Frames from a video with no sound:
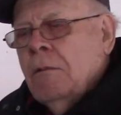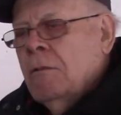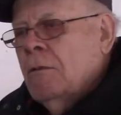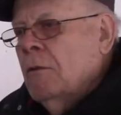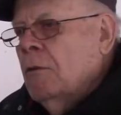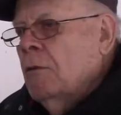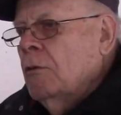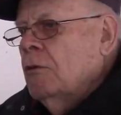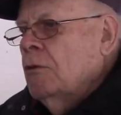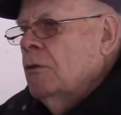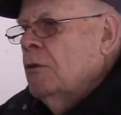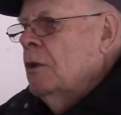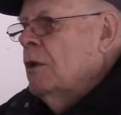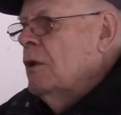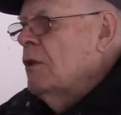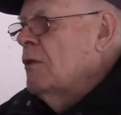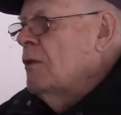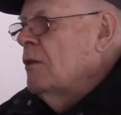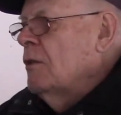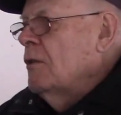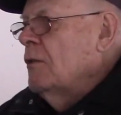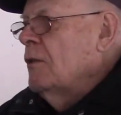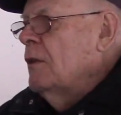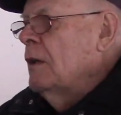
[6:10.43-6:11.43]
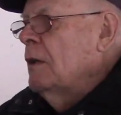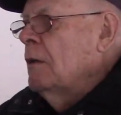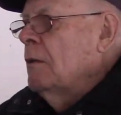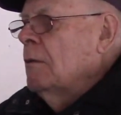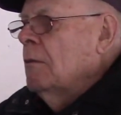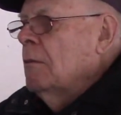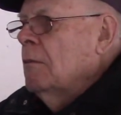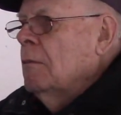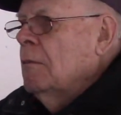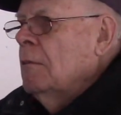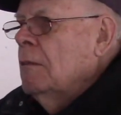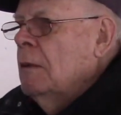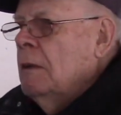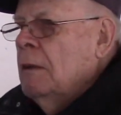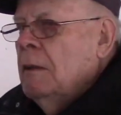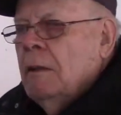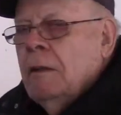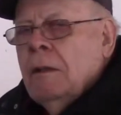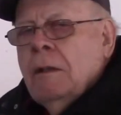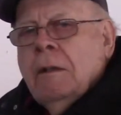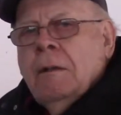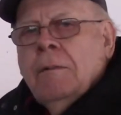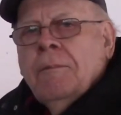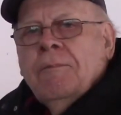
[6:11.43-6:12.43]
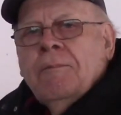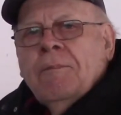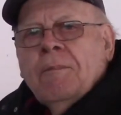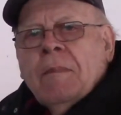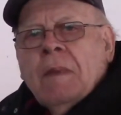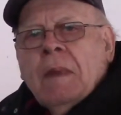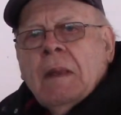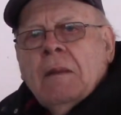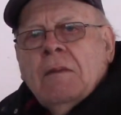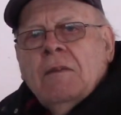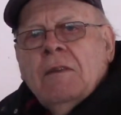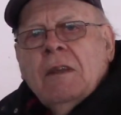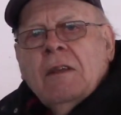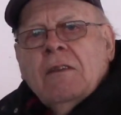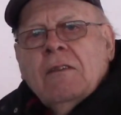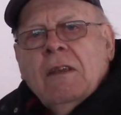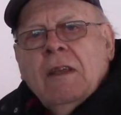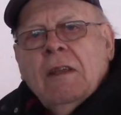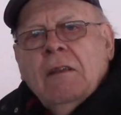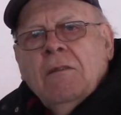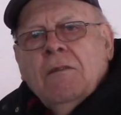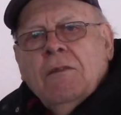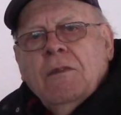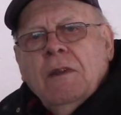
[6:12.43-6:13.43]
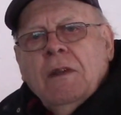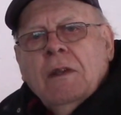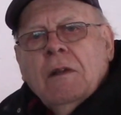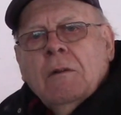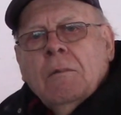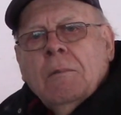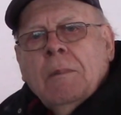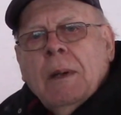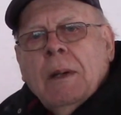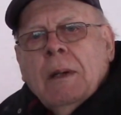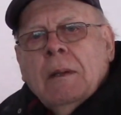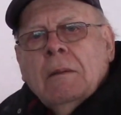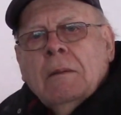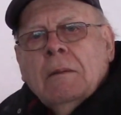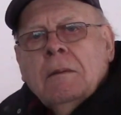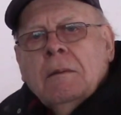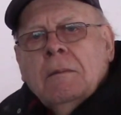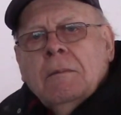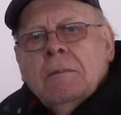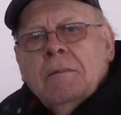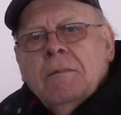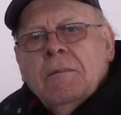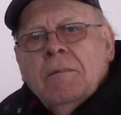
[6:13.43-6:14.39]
social distancing, 6-8 feet apart,